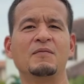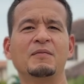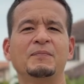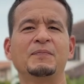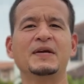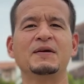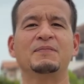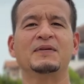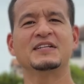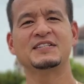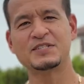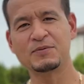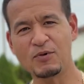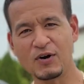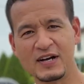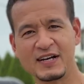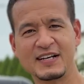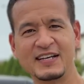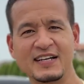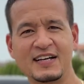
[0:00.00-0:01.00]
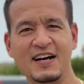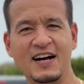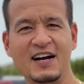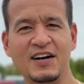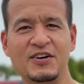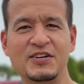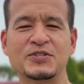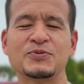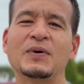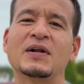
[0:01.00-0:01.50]
my people, it's your boy Clean Car
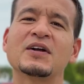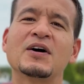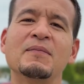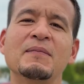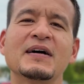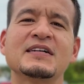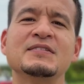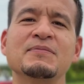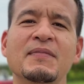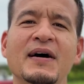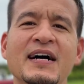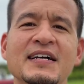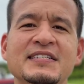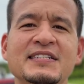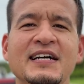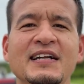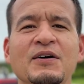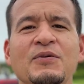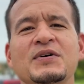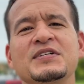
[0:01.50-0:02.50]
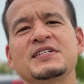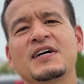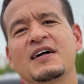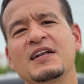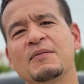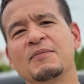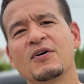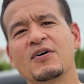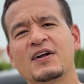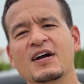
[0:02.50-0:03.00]
Chris. Welcome back to my channel where it's all
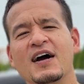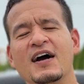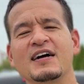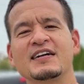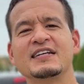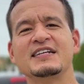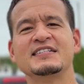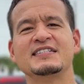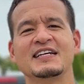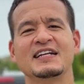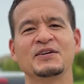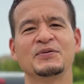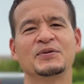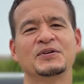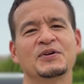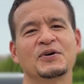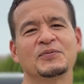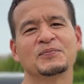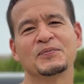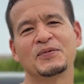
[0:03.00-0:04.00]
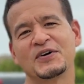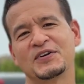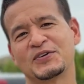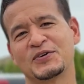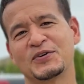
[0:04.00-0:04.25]
about car detailing with nothing but